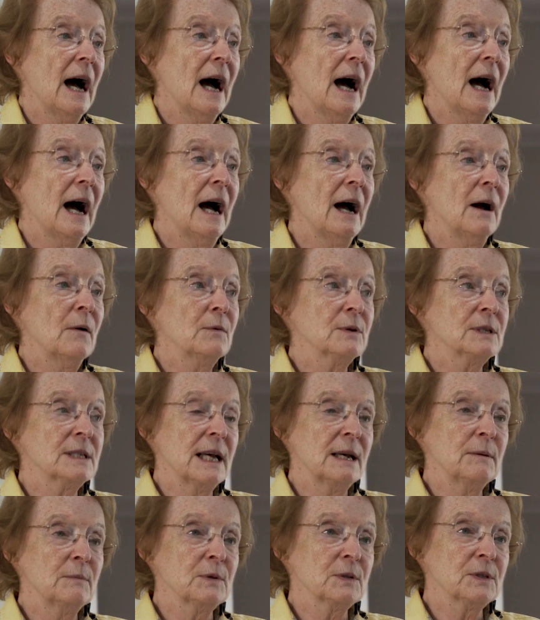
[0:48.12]
I was
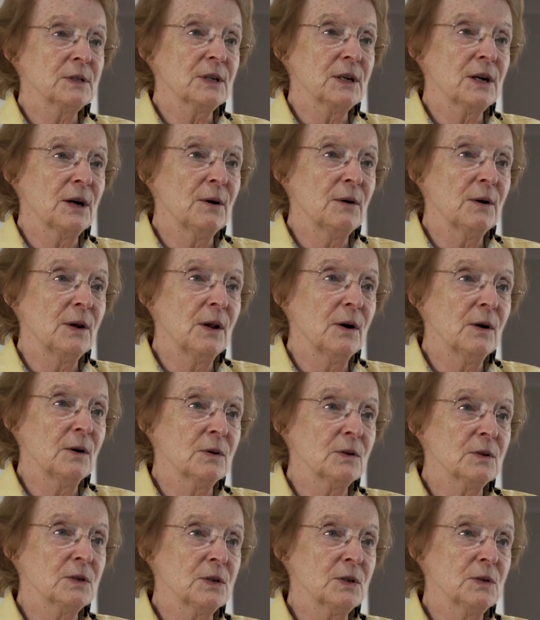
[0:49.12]
able to go
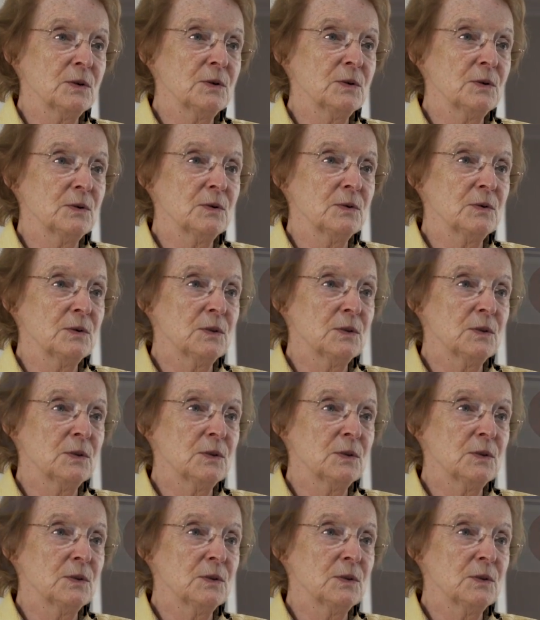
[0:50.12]
along to